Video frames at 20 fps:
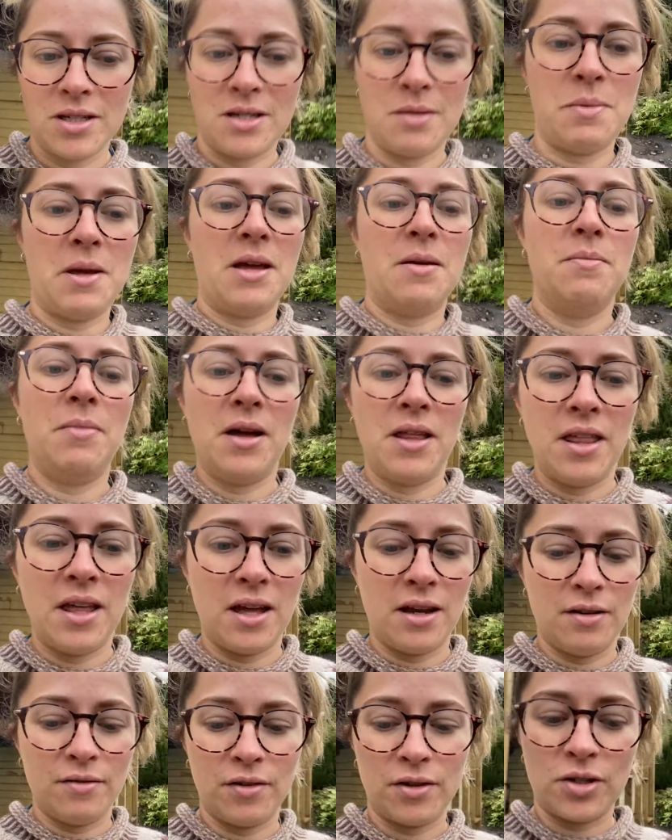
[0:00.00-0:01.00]
to be in by the
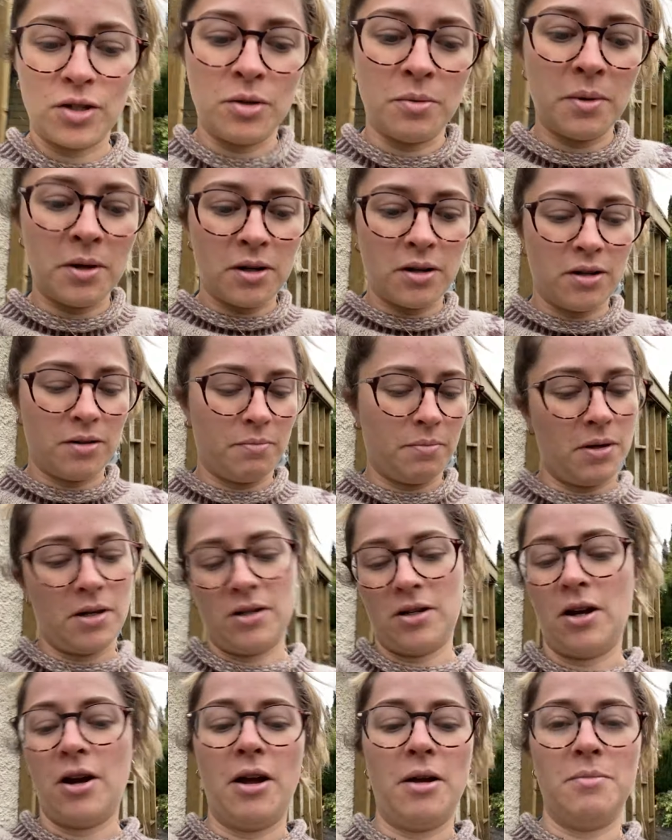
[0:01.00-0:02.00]
end of October, but
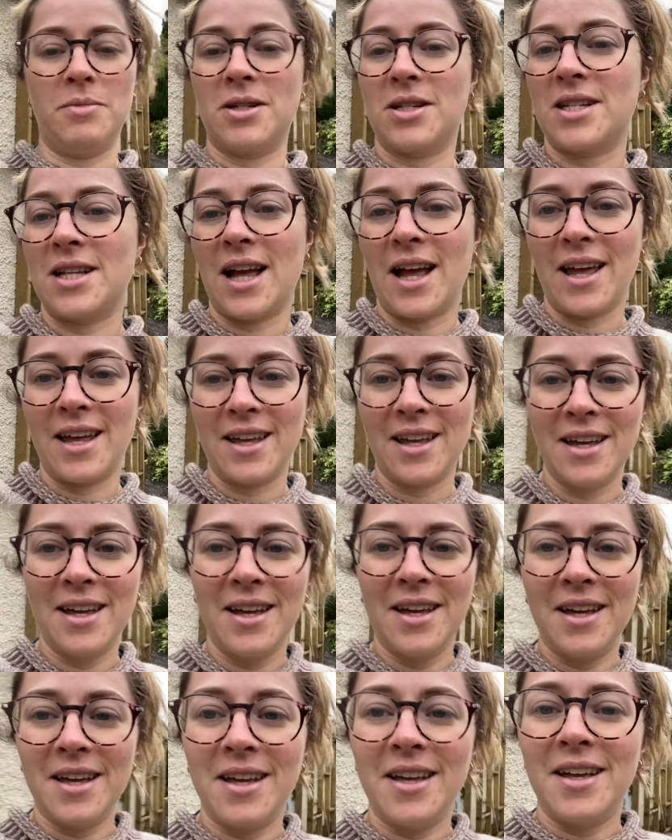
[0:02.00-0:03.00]
now I'm just like,
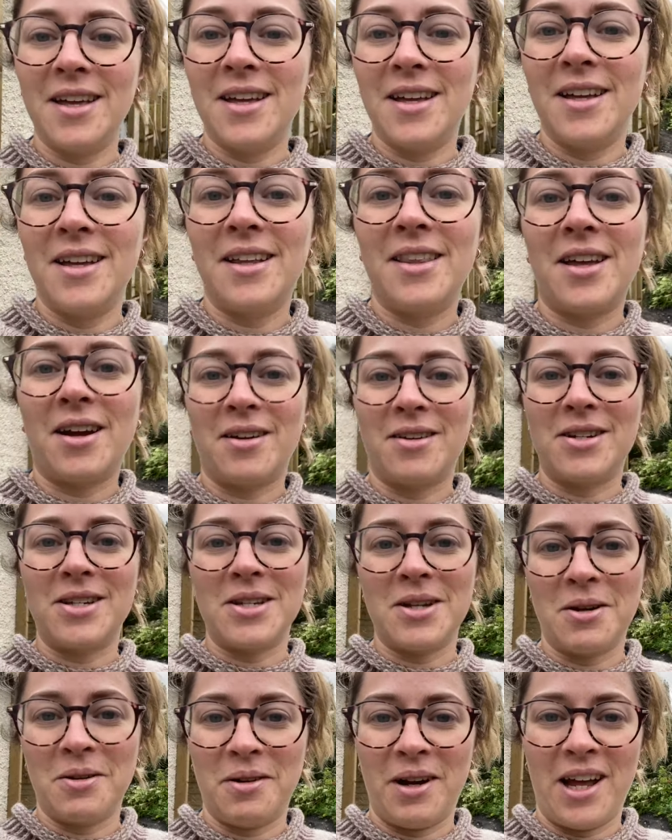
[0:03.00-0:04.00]
there's
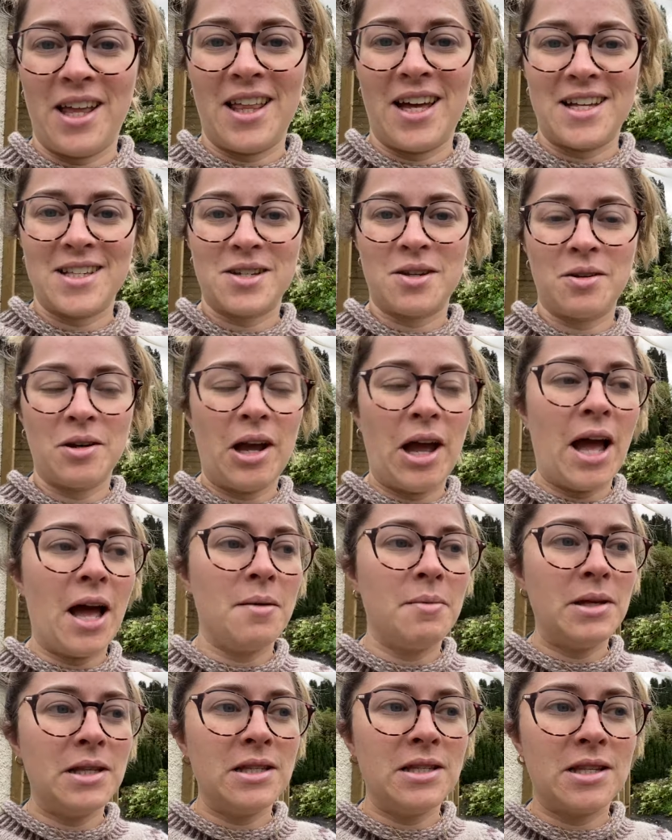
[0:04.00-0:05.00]
no way that's gonna
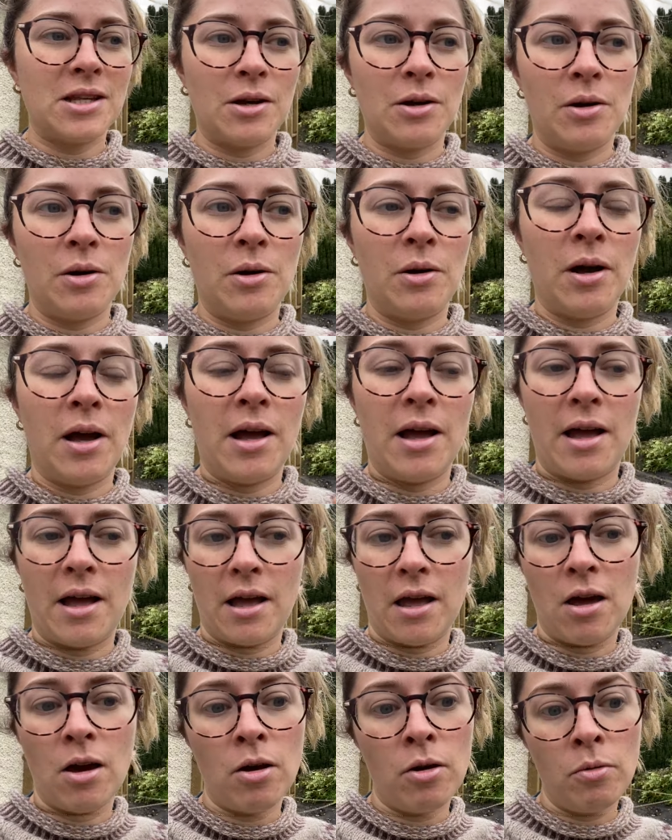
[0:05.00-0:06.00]
happen. So I
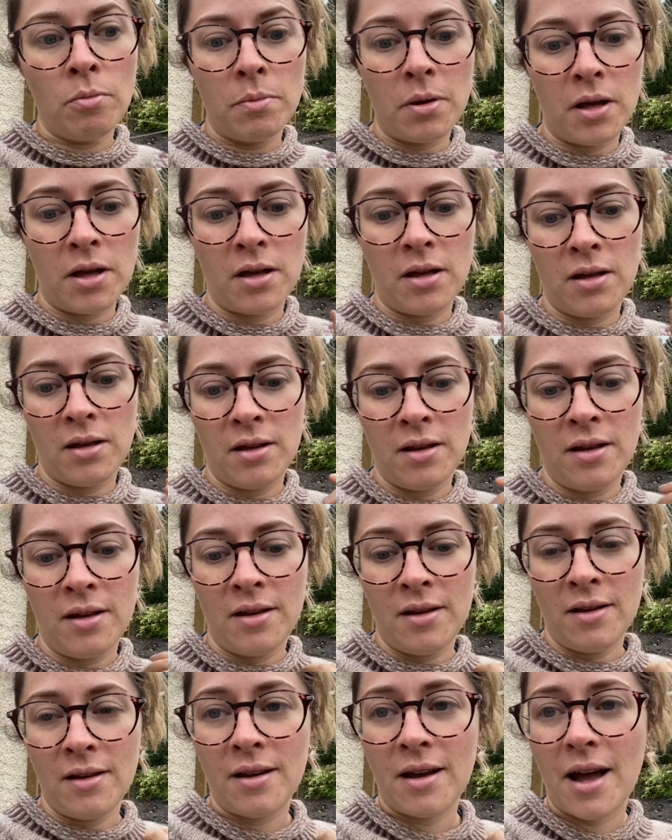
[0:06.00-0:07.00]
hope,
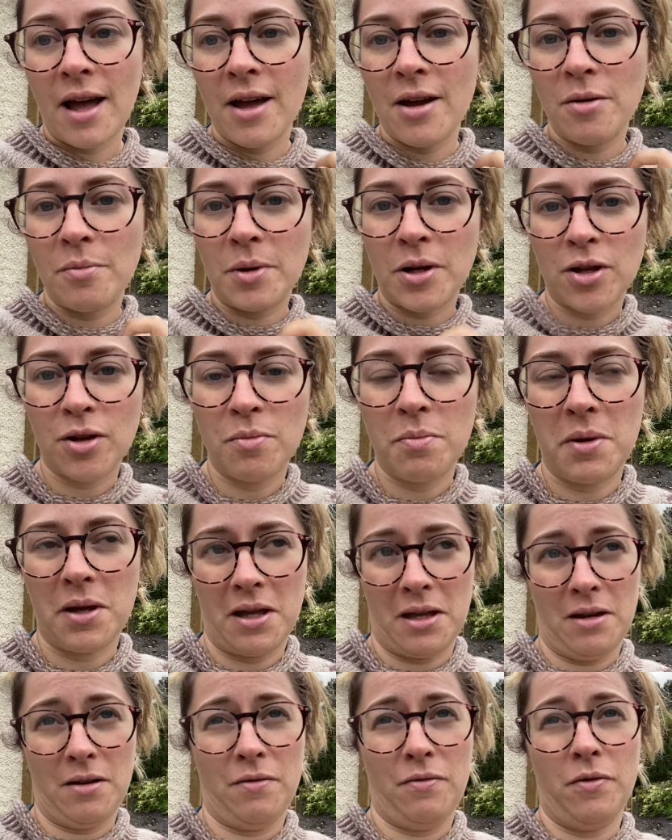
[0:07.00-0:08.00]
I hope I could be
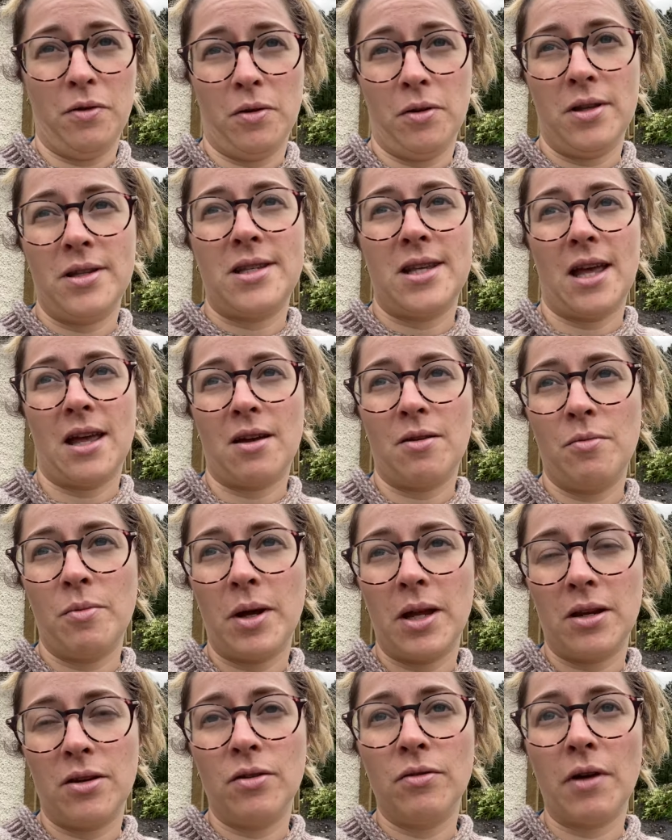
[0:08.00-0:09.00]
in for the second
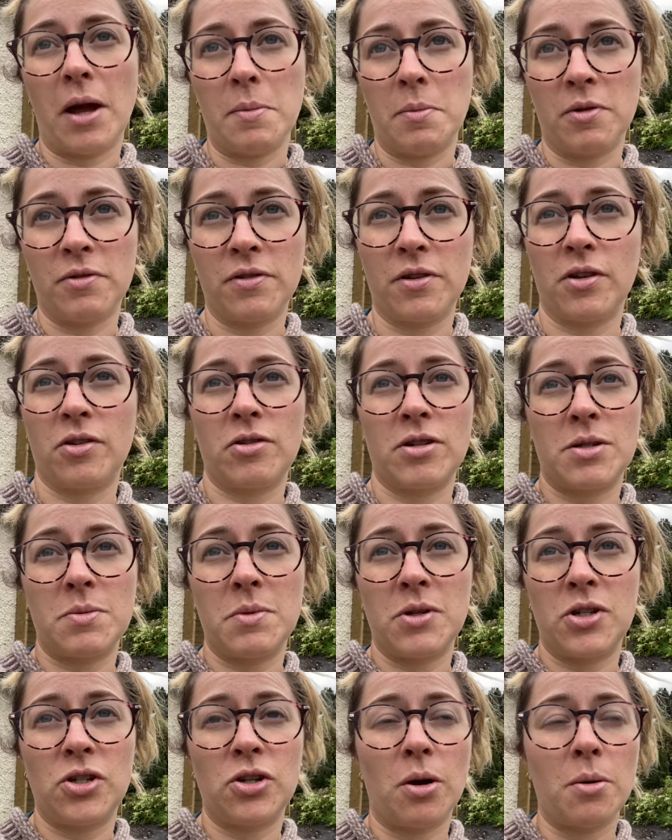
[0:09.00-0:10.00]
week in November for the
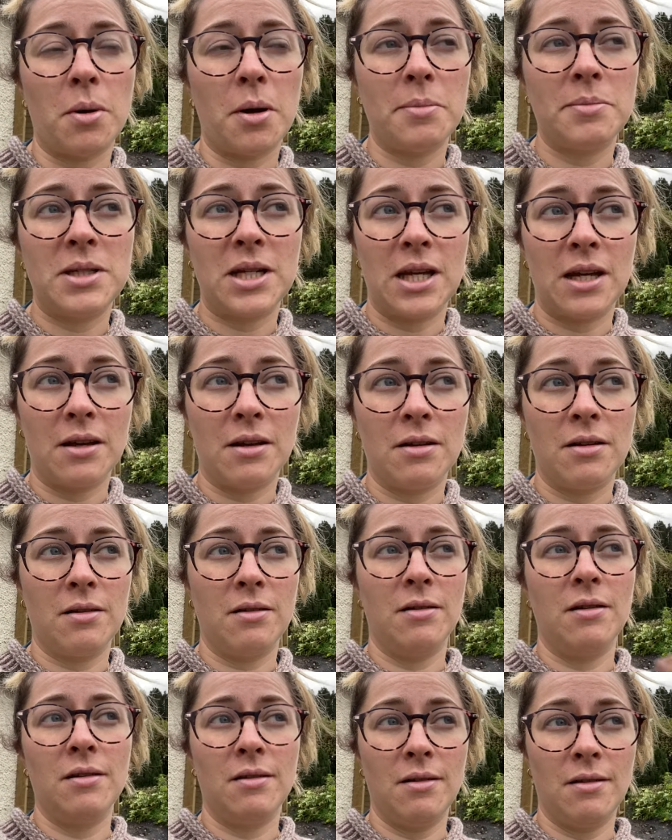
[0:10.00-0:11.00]
Christmas shop update.
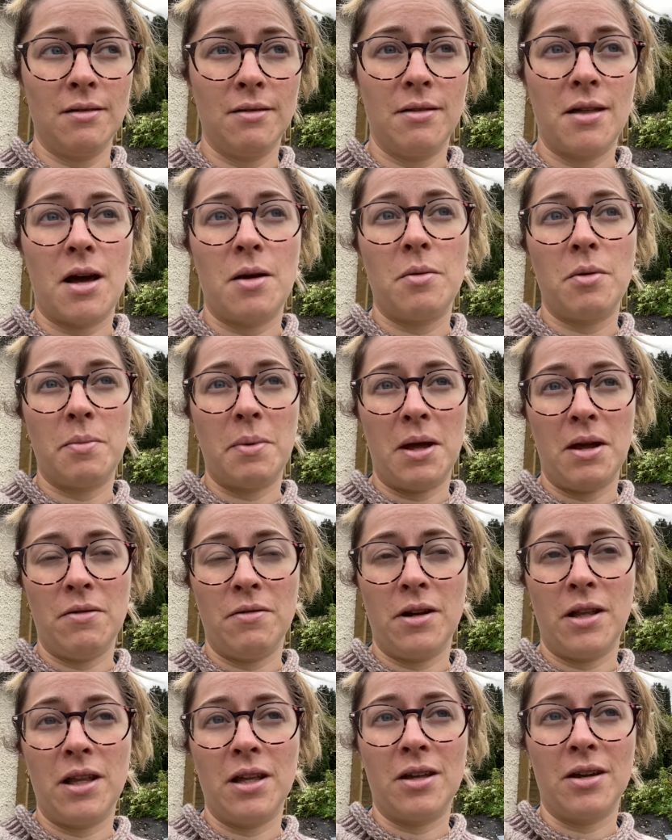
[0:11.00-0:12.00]
That would be
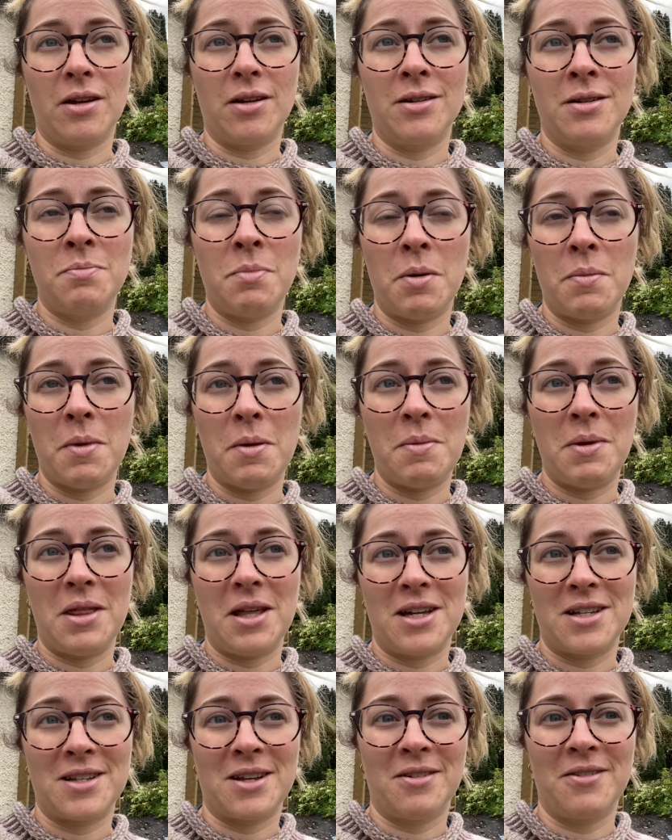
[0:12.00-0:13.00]
really good, but maybe
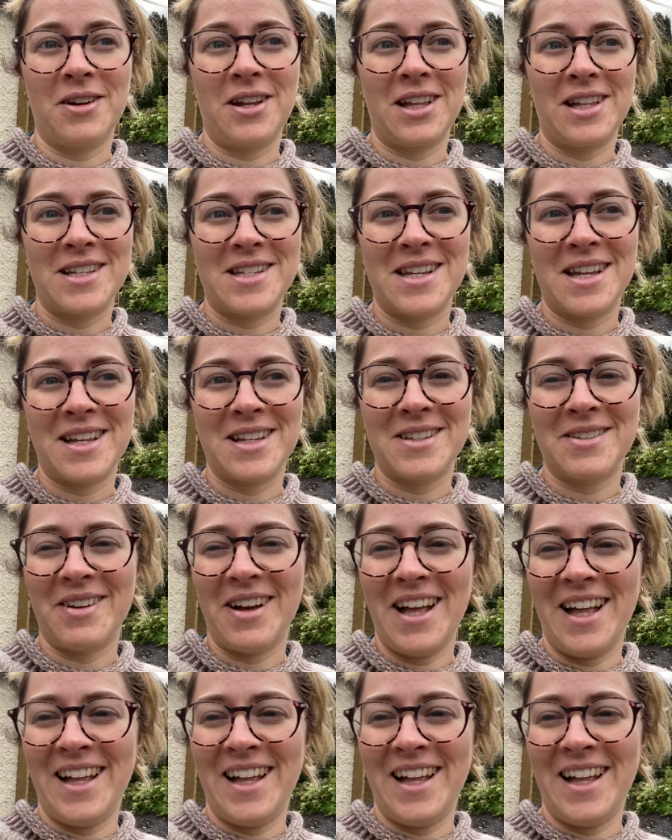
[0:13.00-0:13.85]
that's unrealistic as well.